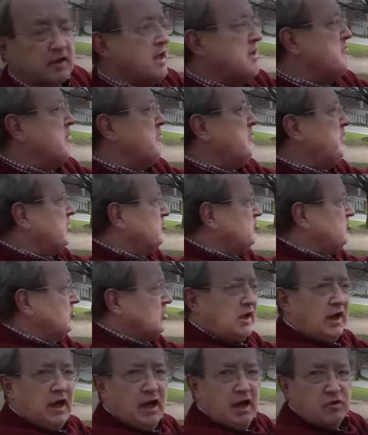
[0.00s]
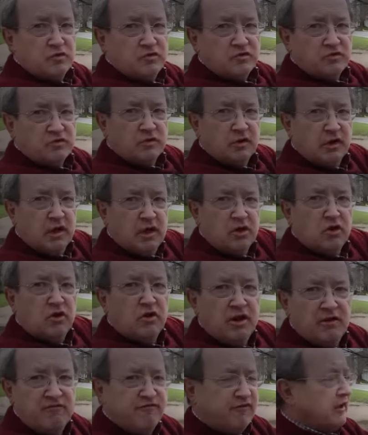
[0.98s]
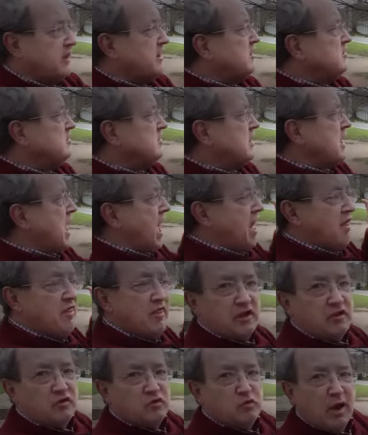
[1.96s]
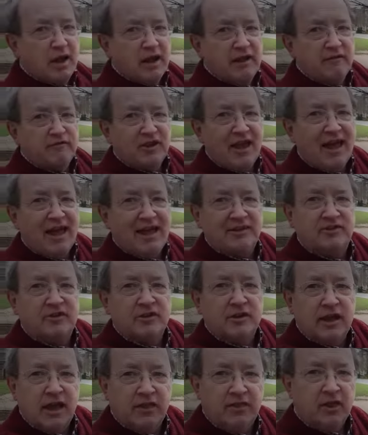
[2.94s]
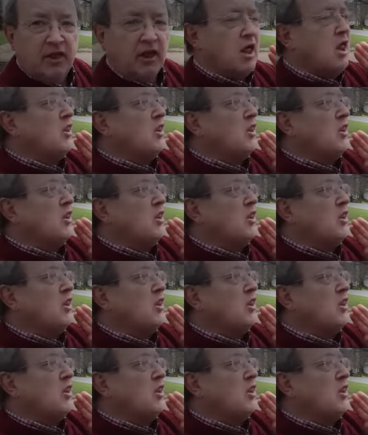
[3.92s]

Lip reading: But because you're close, you're in phase, and these waves add together.